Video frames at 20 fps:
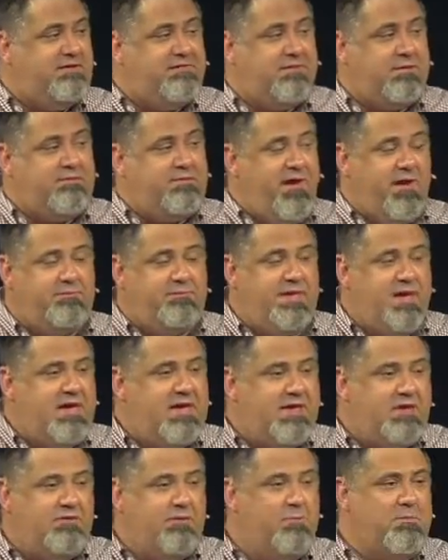And sometimes,
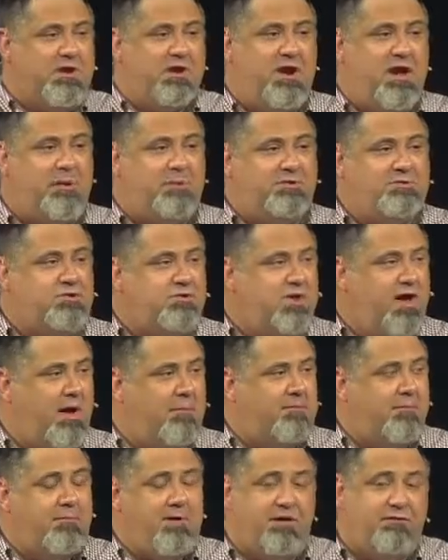no matter how much you
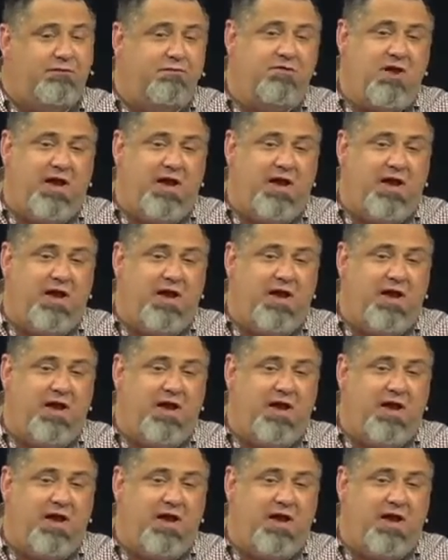compromise,